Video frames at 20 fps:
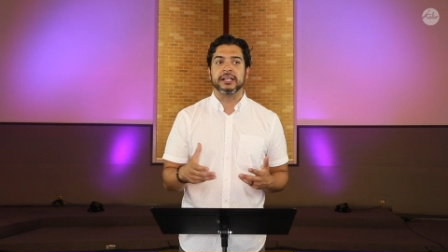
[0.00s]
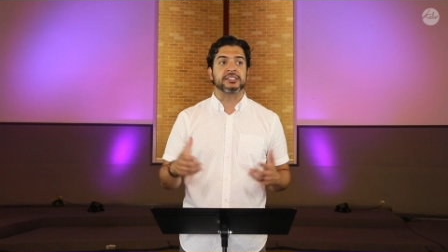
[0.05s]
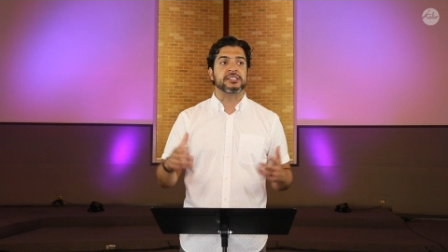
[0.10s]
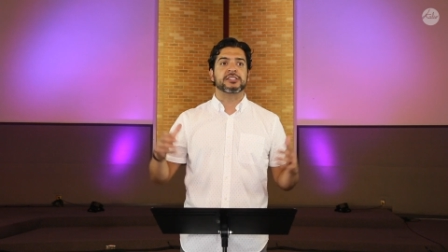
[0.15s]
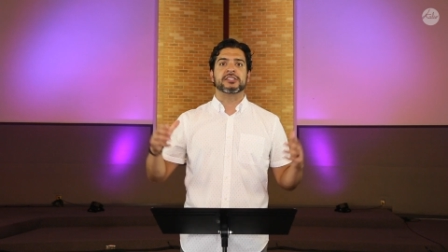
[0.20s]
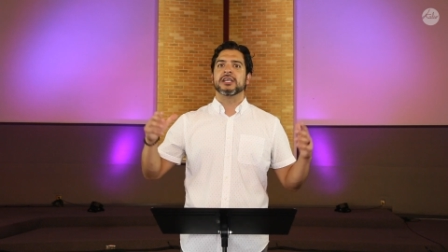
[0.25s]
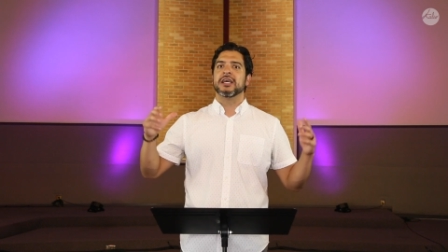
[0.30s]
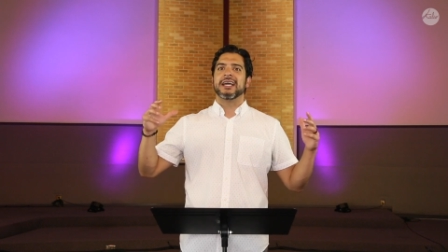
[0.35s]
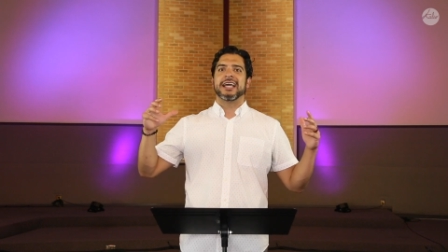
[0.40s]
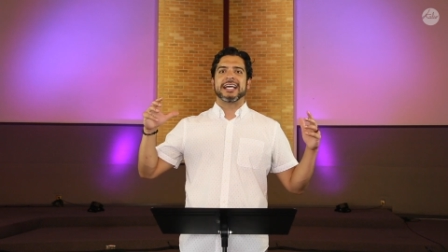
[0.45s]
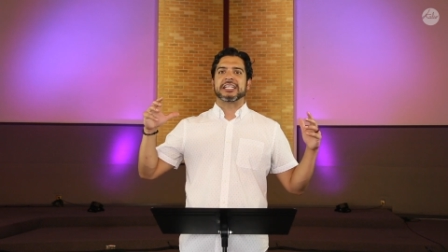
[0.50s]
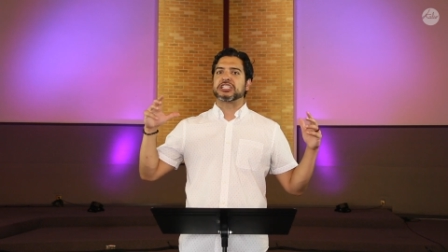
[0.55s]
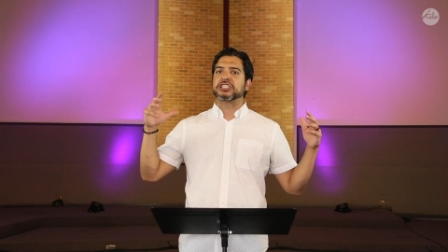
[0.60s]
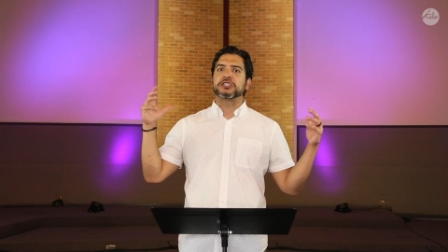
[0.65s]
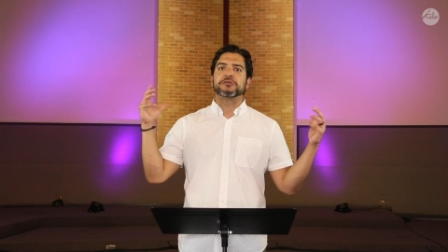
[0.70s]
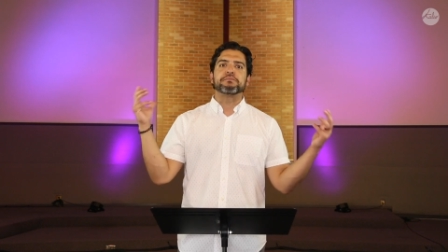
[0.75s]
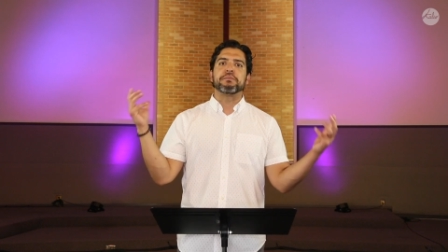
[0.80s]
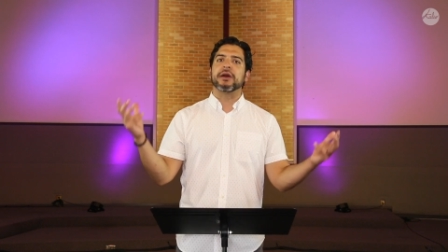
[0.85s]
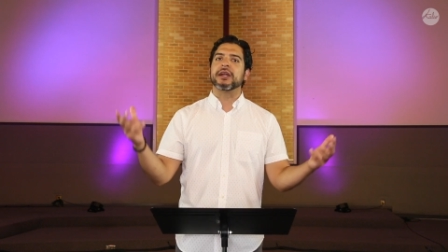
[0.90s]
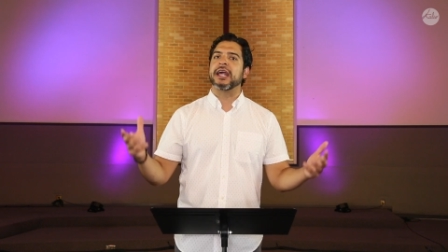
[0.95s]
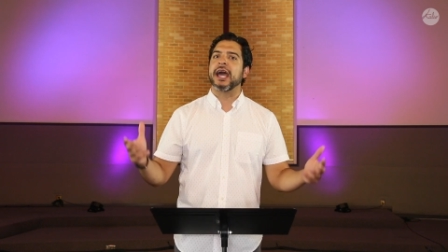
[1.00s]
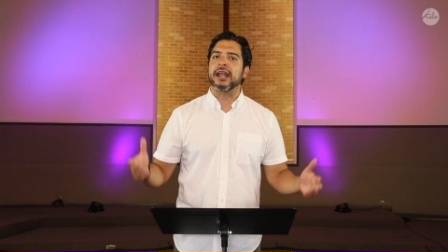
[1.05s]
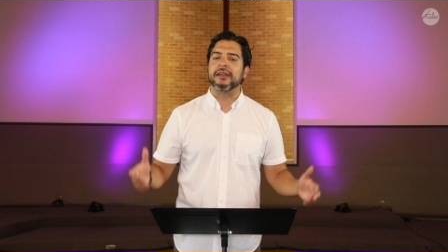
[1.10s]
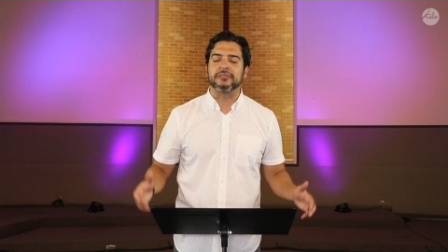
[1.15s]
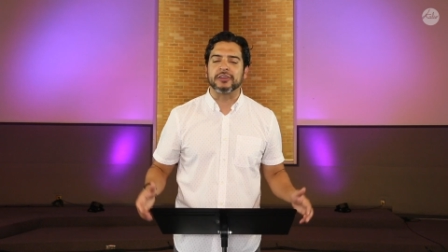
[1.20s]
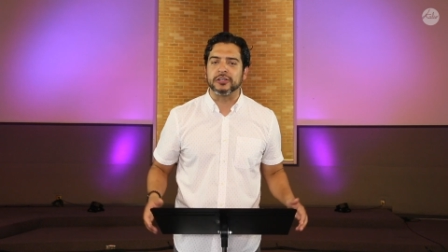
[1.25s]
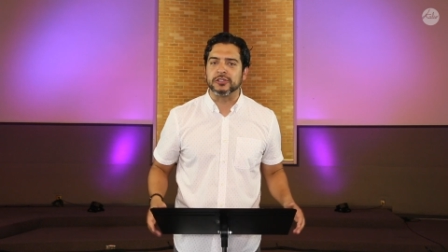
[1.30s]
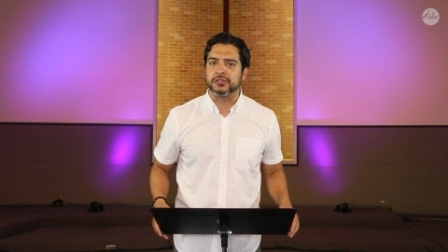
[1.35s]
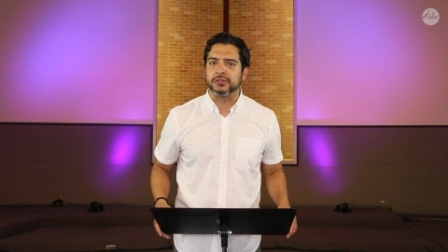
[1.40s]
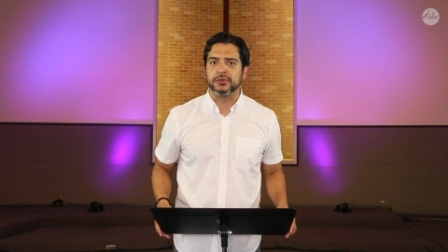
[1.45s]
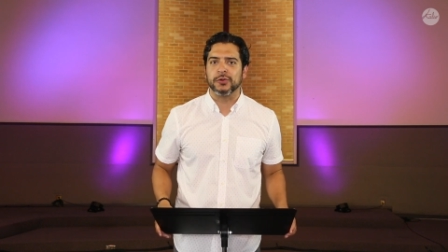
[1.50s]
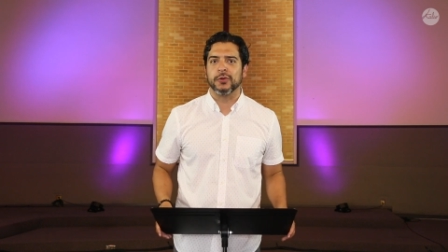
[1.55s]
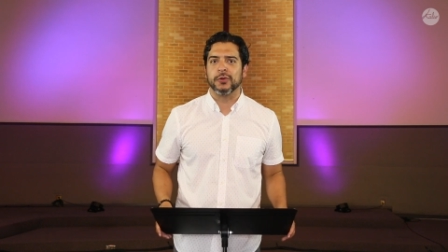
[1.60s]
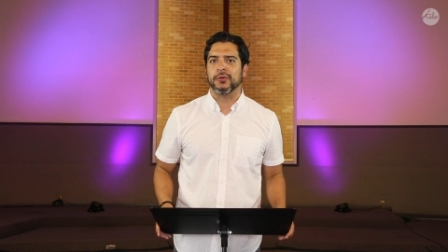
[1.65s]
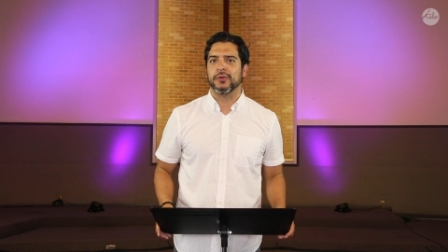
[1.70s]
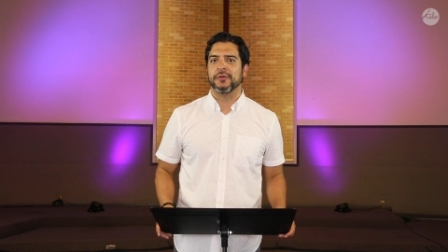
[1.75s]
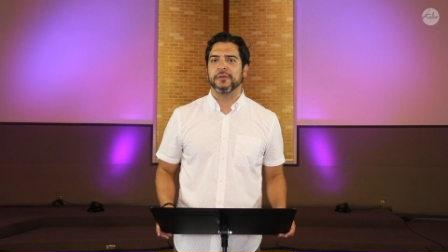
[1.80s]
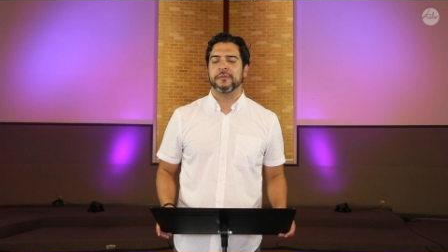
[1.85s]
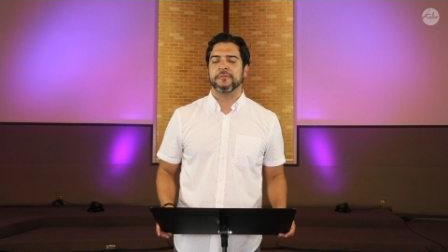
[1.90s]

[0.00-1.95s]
It's, it's spun out of control.